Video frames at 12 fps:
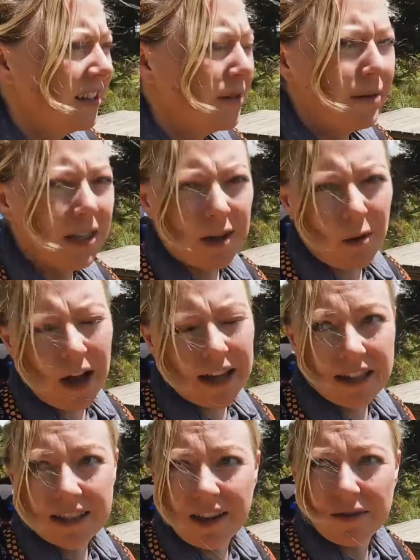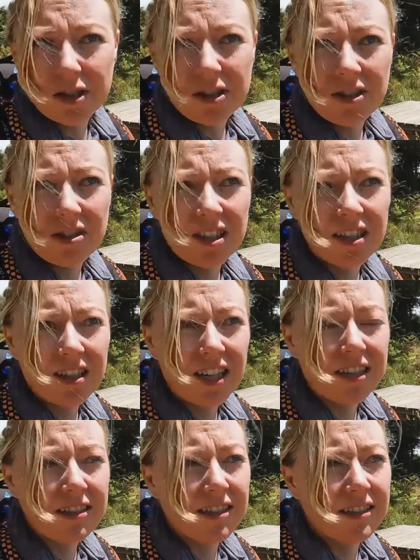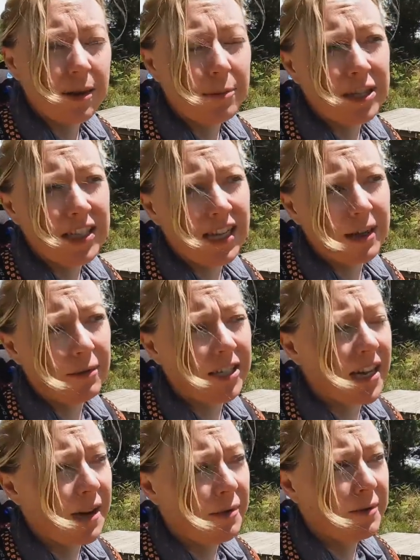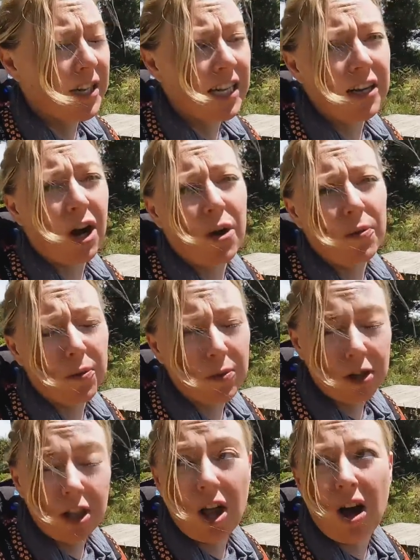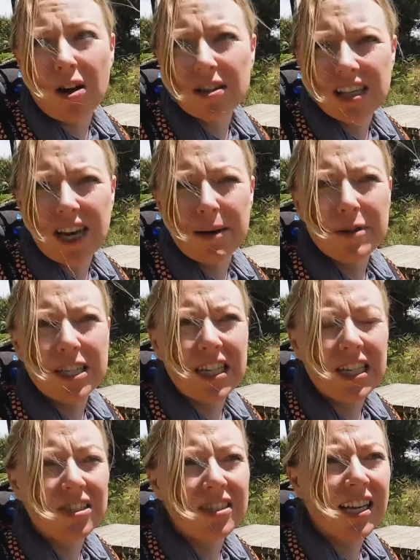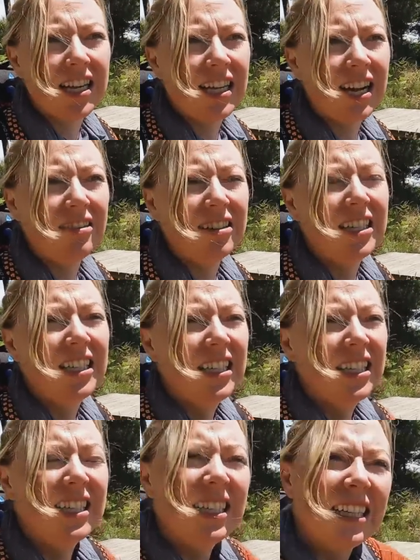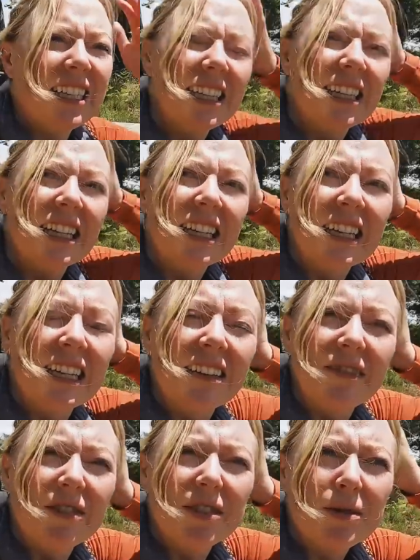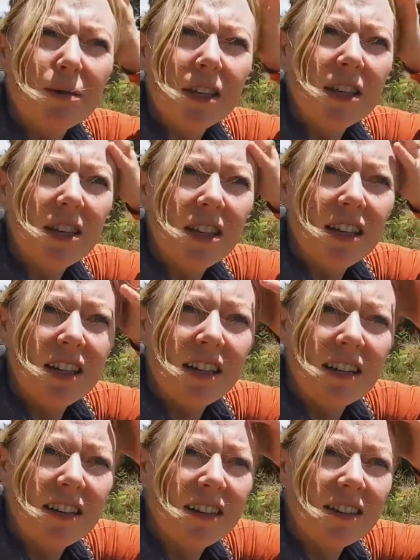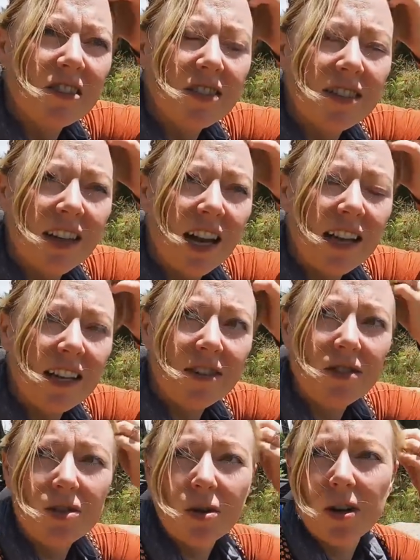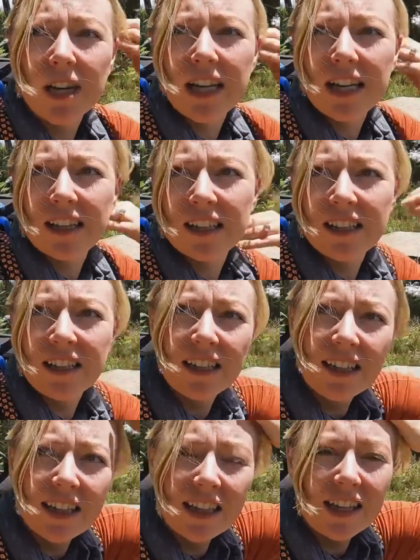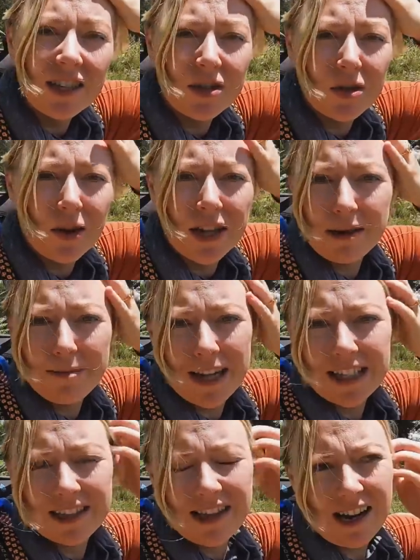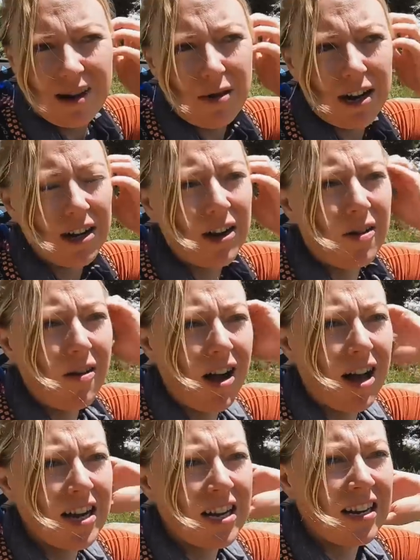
It's really quiet this afternoon. I, since I've been taking my time, I'm taking a long time today, just hanging out. And it feels really good just to kind of enjoy, enjoy the pace that I want to go on.